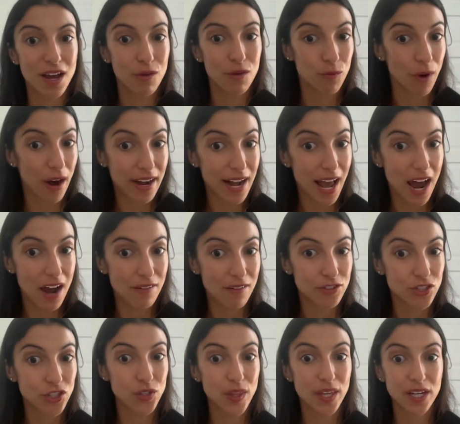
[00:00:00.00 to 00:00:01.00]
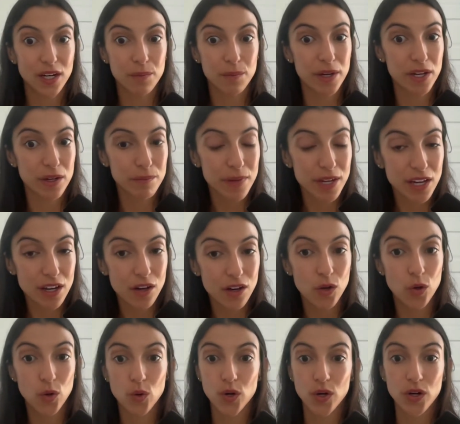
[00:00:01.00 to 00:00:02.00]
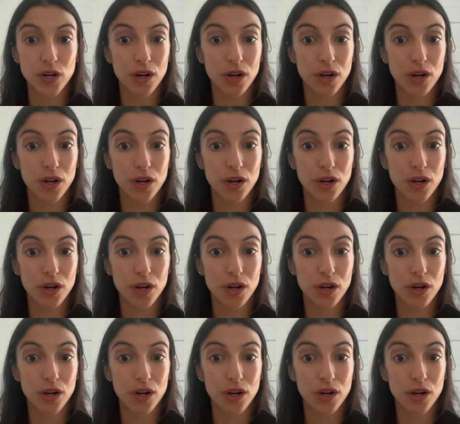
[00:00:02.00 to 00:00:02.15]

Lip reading: right after like a big meal, or